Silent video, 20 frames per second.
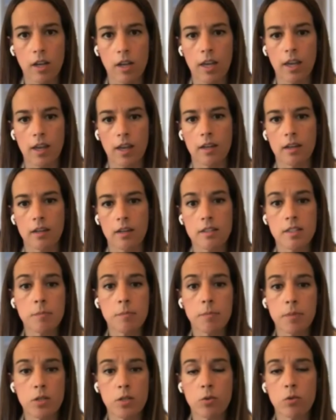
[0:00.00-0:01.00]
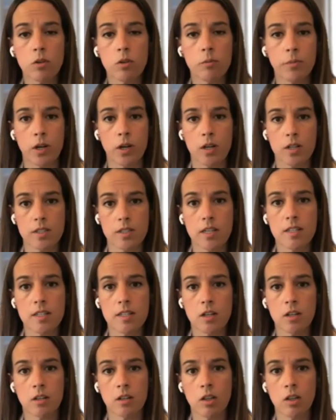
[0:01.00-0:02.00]
and it's a Pandora box that it's
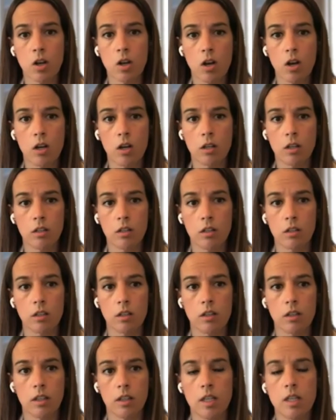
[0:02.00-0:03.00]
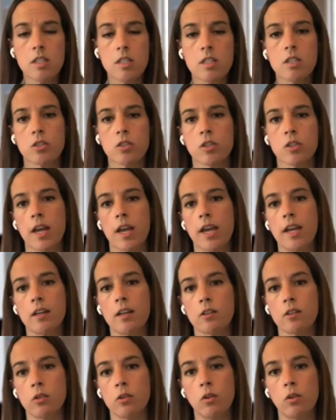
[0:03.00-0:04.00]
a lot easier to
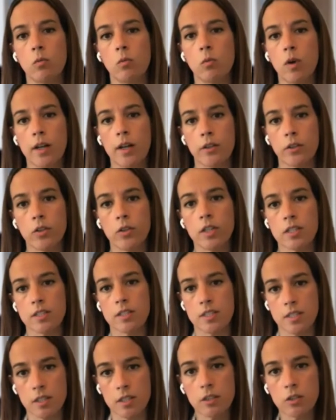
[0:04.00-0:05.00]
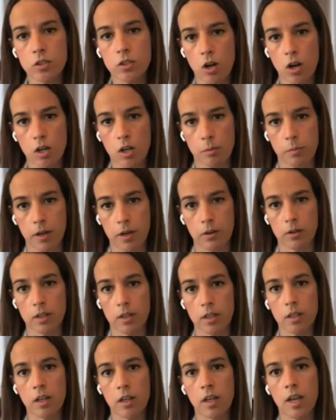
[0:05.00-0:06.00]
handle while you can still talk about
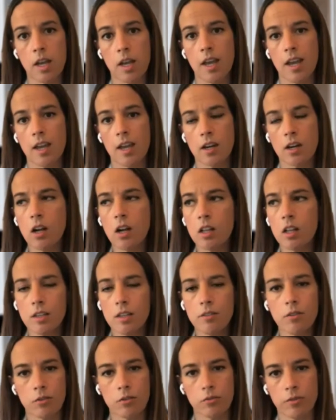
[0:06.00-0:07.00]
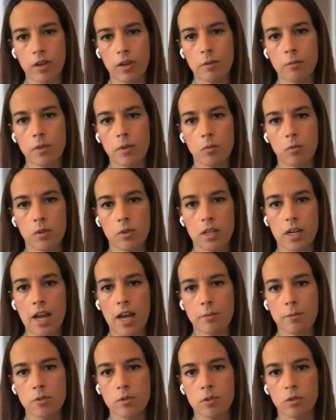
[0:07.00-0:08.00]
it and not leave your family with an
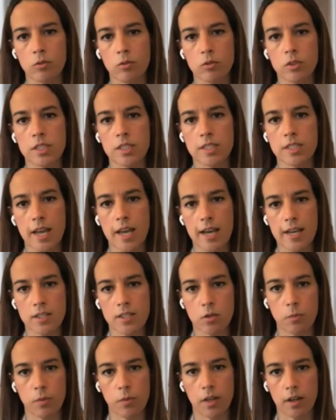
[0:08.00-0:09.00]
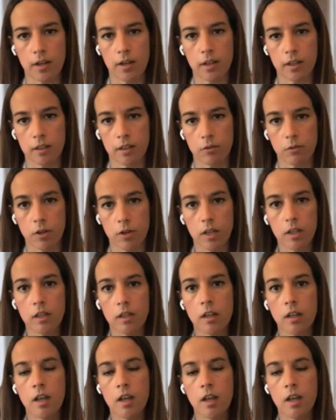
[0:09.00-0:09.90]
absolute disaster behind, right?